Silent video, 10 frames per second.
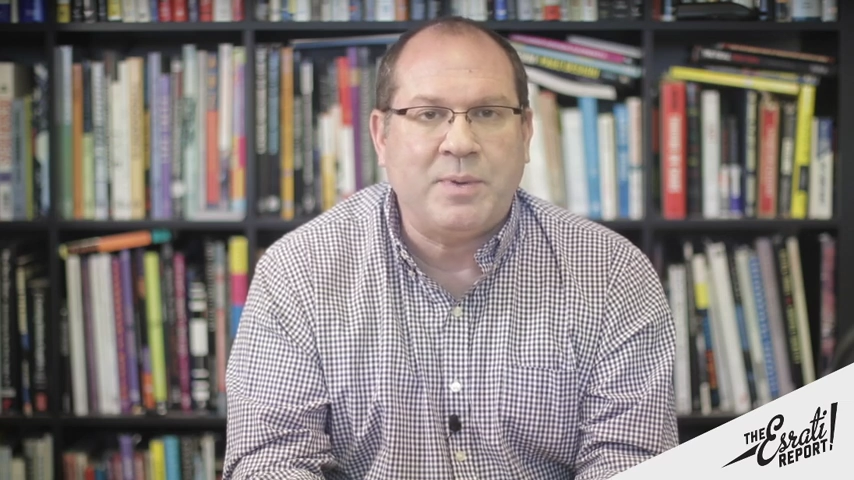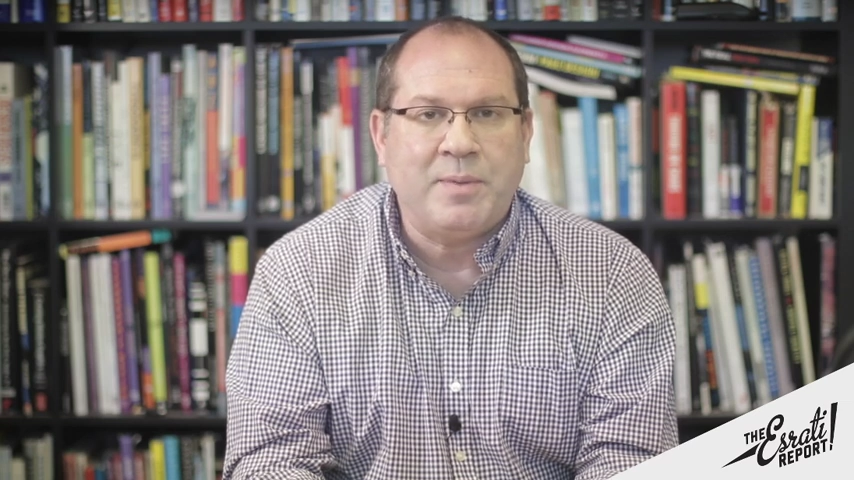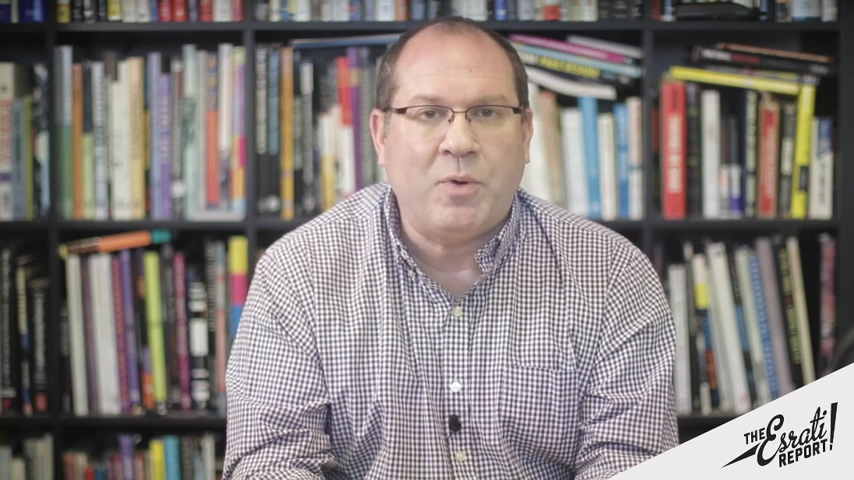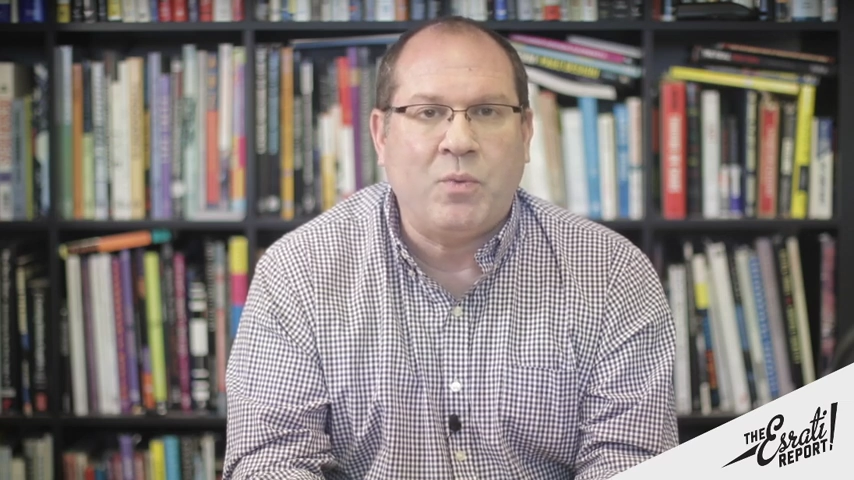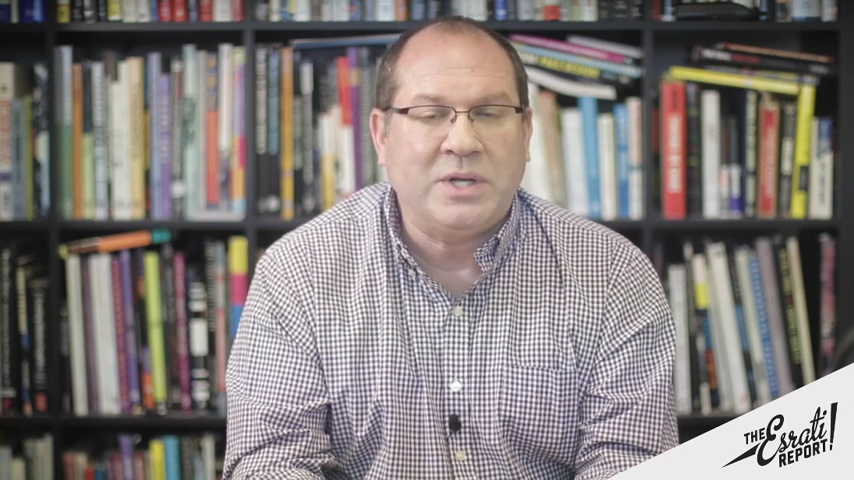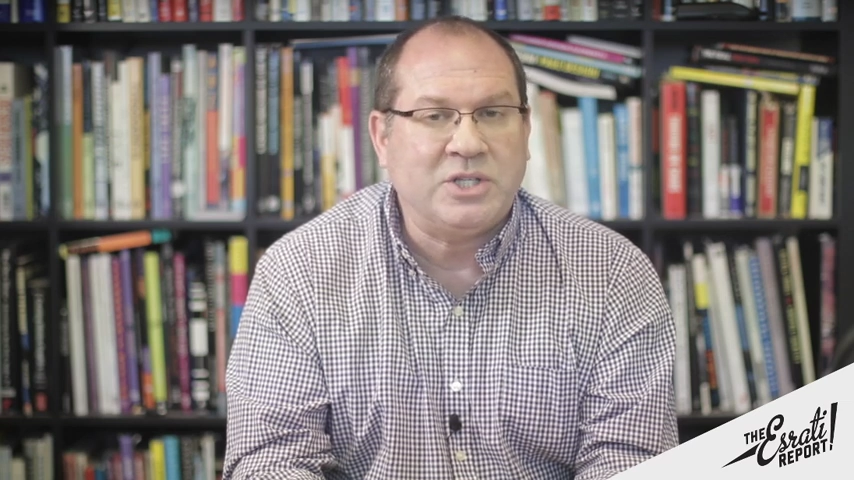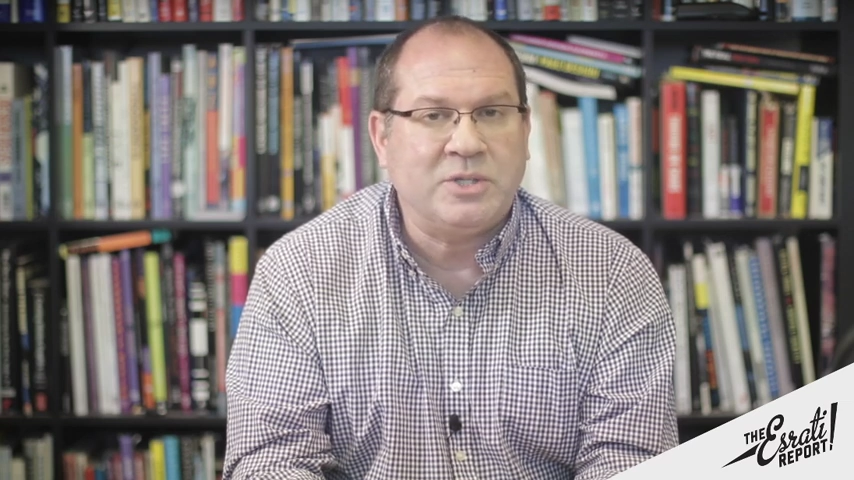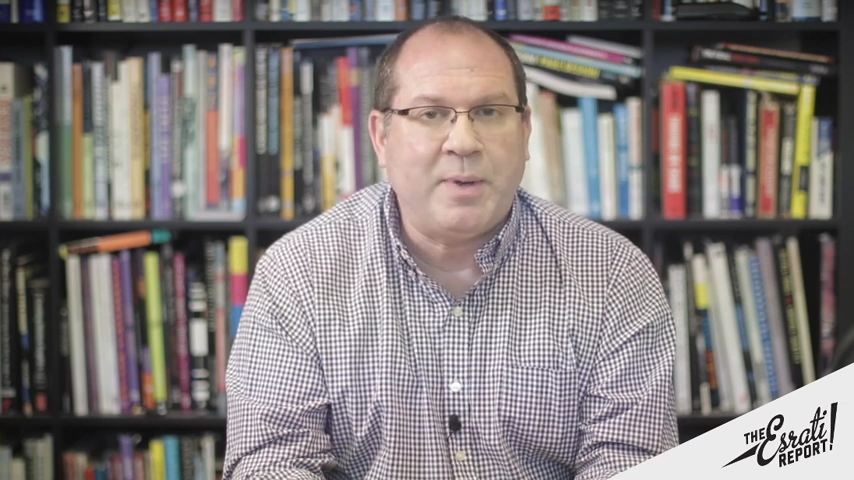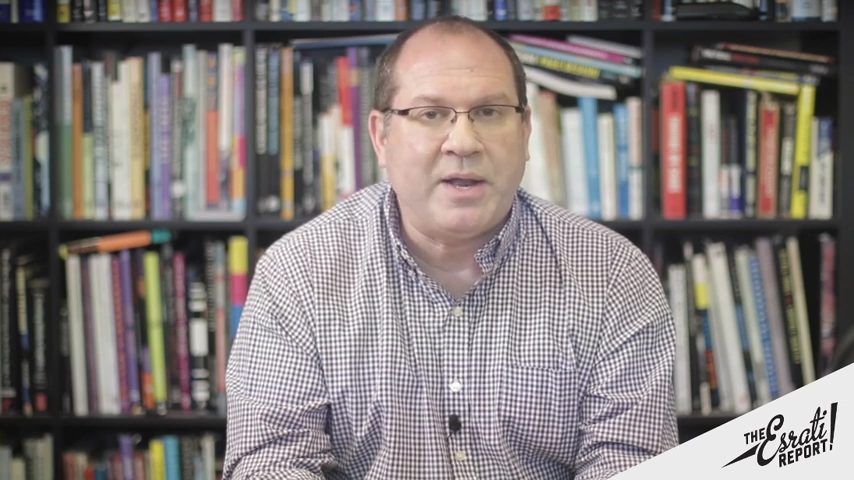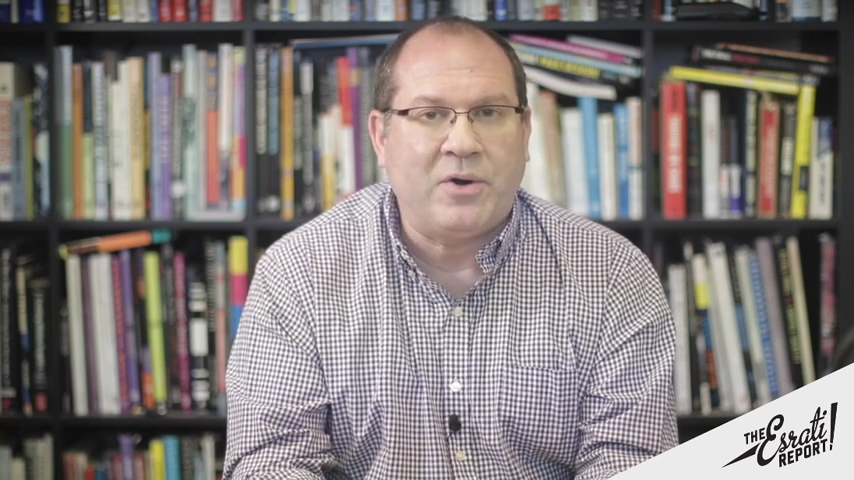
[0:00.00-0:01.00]
people which
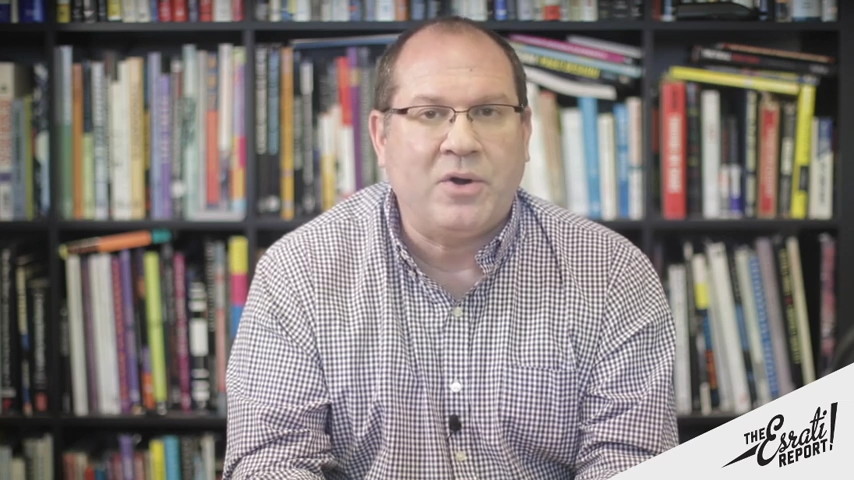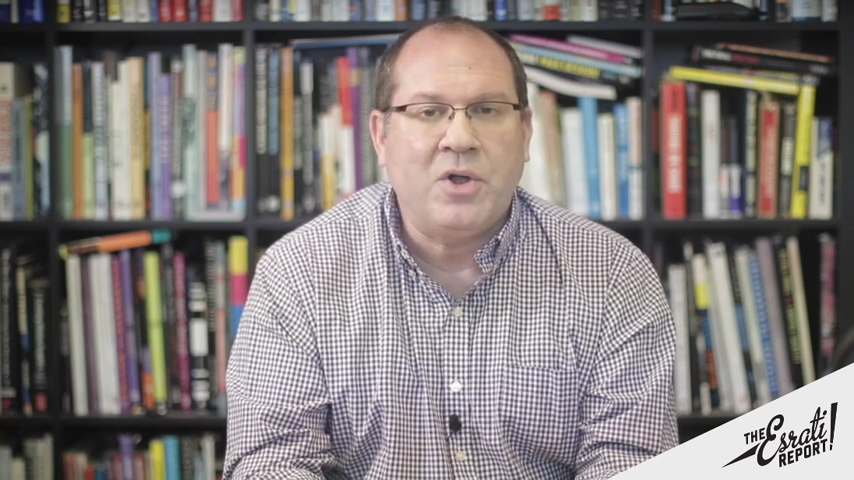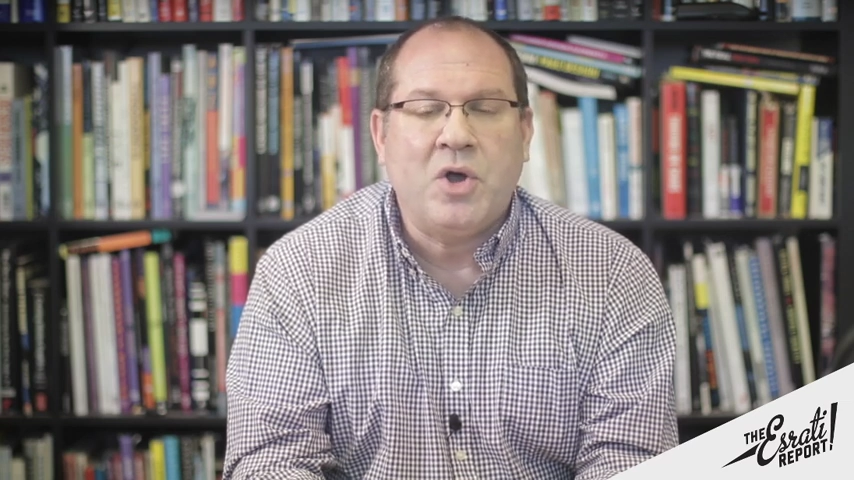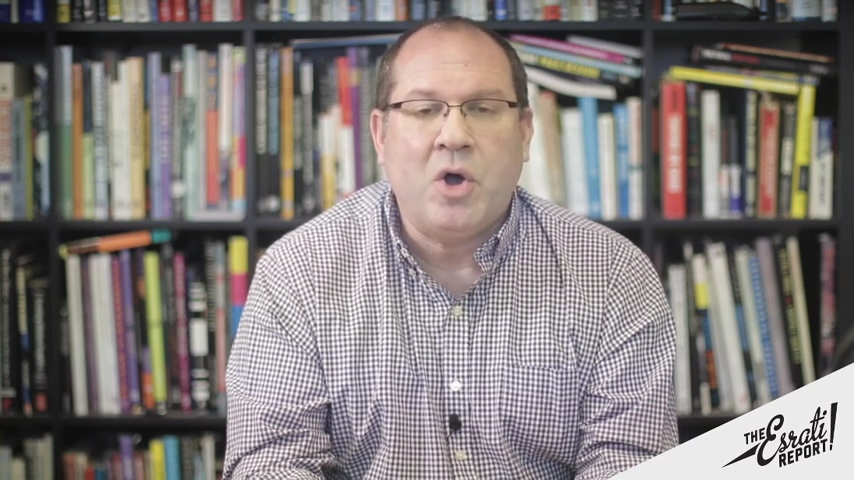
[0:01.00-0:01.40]
is better,